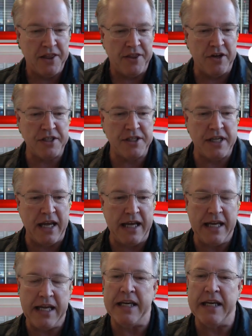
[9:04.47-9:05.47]

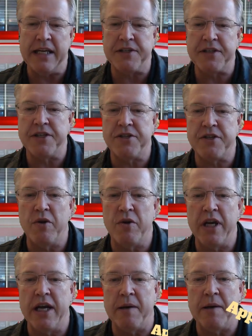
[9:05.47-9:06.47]
Thursday is
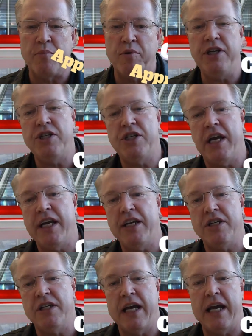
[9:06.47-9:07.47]
Custodian
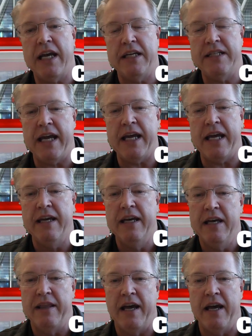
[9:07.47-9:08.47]
Appreciation Day, a day
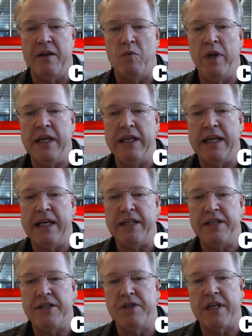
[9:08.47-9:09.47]
that we get
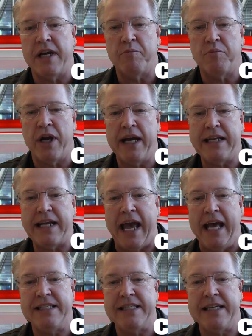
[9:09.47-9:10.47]
to celebrate
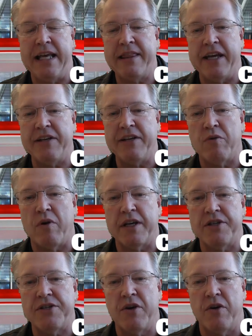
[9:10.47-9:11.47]
and say thanks to our
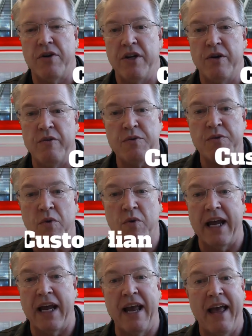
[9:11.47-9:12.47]
custodian who is
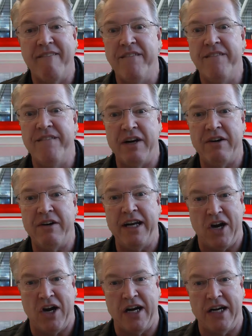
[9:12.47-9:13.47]
working very
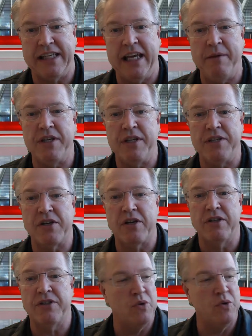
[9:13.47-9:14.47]
hard to keep this
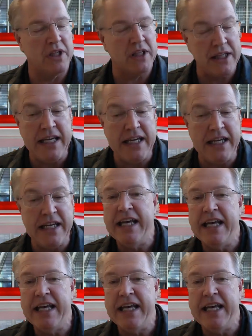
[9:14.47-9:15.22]
school clean,